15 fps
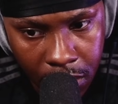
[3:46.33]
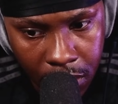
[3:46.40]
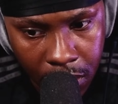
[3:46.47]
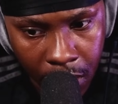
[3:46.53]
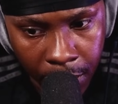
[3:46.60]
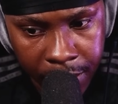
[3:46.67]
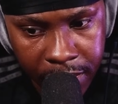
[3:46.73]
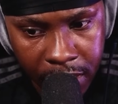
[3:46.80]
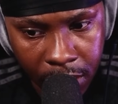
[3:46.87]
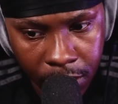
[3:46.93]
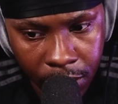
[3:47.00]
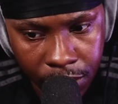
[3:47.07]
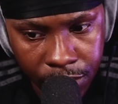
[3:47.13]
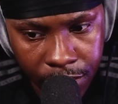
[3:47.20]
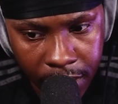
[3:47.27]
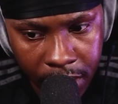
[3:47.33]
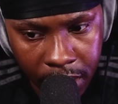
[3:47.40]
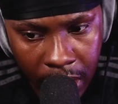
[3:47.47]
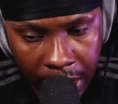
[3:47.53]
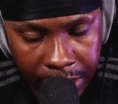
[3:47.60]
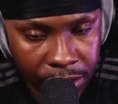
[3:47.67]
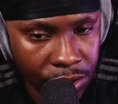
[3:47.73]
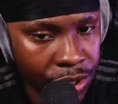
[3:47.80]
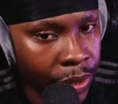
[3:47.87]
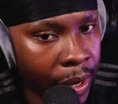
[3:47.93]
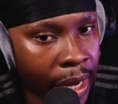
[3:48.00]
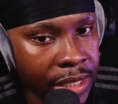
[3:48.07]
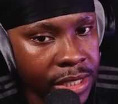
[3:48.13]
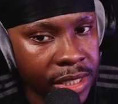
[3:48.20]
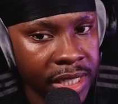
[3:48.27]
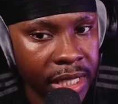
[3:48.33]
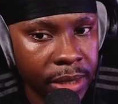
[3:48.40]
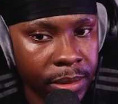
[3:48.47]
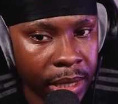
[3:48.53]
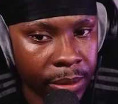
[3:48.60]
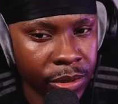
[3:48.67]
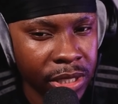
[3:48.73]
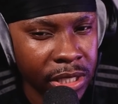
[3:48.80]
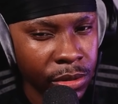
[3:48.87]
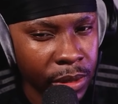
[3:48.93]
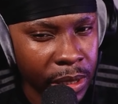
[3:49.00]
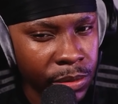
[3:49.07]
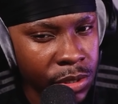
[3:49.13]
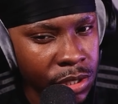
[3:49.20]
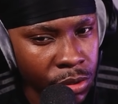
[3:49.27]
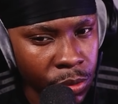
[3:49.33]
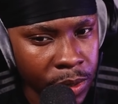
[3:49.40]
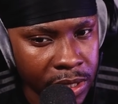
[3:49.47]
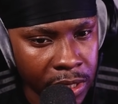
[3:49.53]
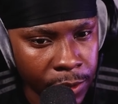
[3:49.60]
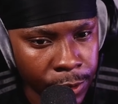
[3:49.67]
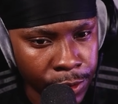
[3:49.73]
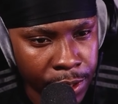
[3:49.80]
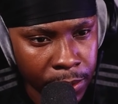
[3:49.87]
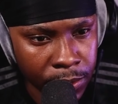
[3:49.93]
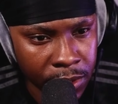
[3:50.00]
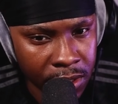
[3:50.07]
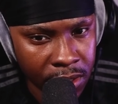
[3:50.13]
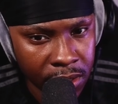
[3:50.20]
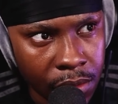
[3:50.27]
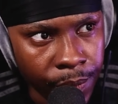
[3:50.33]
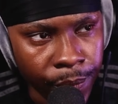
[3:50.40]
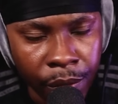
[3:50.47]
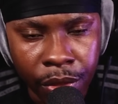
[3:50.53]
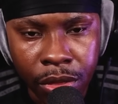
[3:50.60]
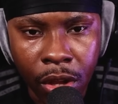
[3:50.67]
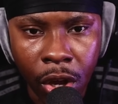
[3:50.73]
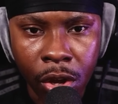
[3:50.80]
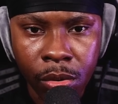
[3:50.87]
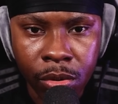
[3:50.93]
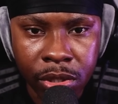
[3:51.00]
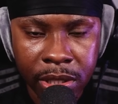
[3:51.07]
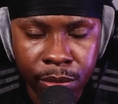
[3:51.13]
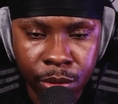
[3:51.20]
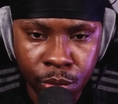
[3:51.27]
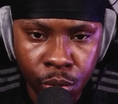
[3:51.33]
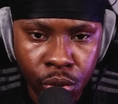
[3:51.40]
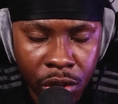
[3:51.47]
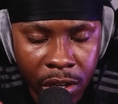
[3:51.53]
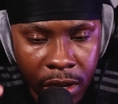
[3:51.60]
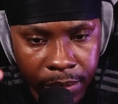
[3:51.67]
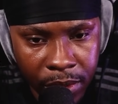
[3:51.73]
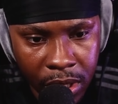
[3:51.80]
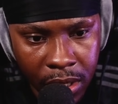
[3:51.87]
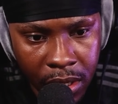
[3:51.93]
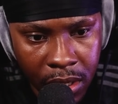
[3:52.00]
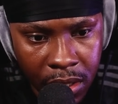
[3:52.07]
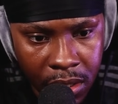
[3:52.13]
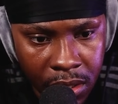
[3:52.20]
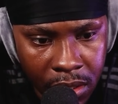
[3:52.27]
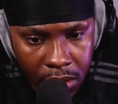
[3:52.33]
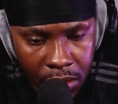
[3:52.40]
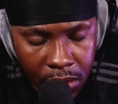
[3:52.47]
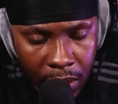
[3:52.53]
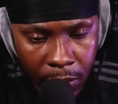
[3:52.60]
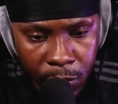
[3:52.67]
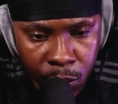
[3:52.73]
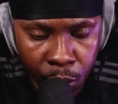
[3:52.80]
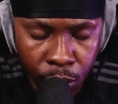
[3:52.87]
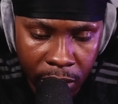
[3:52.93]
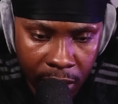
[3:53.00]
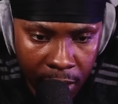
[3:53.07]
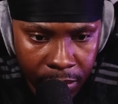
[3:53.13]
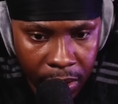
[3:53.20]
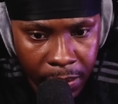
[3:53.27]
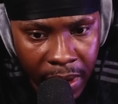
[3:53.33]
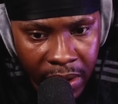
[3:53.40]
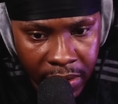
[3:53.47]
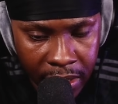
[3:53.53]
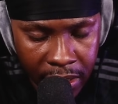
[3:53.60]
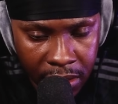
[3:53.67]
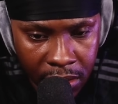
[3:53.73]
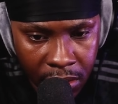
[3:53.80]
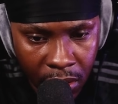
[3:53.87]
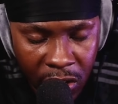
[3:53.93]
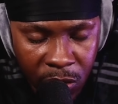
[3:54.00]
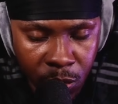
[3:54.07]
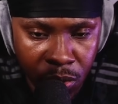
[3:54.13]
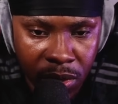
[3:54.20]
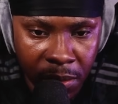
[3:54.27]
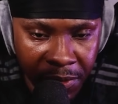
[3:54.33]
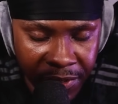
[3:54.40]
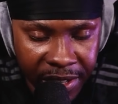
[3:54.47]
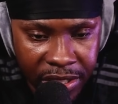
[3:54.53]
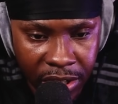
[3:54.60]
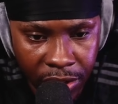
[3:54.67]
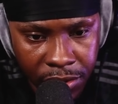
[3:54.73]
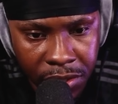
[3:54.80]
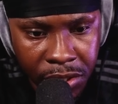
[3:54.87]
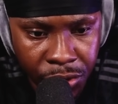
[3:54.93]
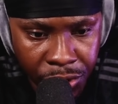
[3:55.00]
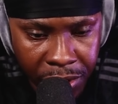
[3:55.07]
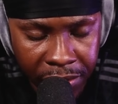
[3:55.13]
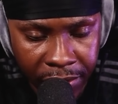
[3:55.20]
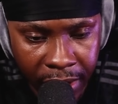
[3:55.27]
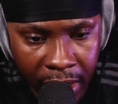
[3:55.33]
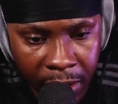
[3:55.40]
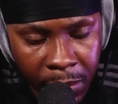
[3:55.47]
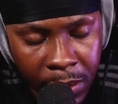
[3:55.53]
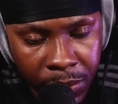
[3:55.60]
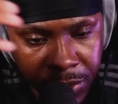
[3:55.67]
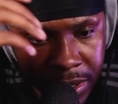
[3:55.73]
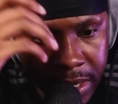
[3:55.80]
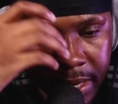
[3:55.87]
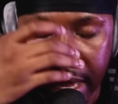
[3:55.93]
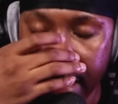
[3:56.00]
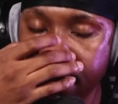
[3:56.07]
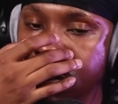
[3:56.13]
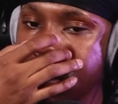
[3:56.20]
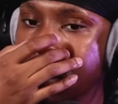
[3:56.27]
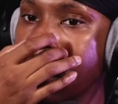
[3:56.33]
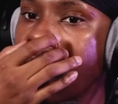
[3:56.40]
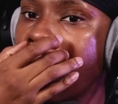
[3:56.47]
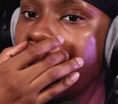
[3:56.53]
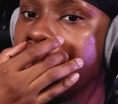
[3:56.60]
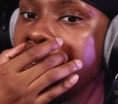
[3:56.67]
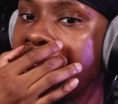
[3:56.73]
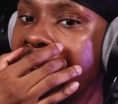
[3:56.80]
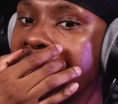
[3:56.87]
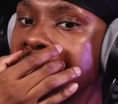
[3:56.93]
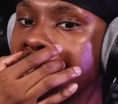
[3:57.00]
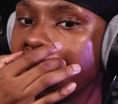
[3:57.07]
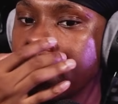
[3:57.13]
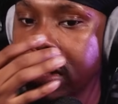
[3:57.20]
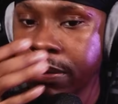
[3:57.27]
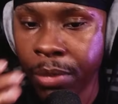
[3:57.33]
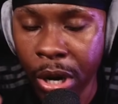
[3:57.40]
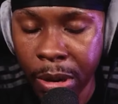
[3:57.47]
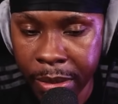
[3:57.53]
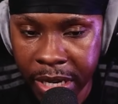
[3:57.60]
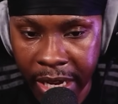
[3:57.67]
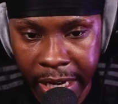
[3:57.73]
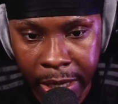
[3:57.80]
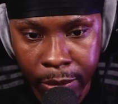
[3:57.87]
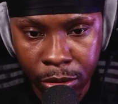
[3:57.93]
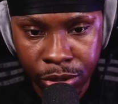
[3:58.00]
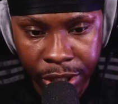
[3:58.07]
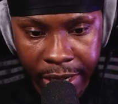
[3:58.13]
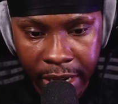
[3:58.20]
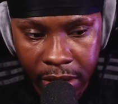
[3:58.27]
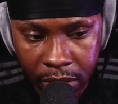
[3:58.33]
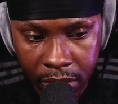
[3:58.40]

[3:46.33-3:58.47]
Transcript: Oh, he's in a wheelchair. I just deeped that. He wasn't always in a wheelchair, was he? No, because he was walking up the mountain. Or he was walking up the thing to go to the tree, right? I remember in the games. Oh, damn. So is he permanently in a wheelchair now?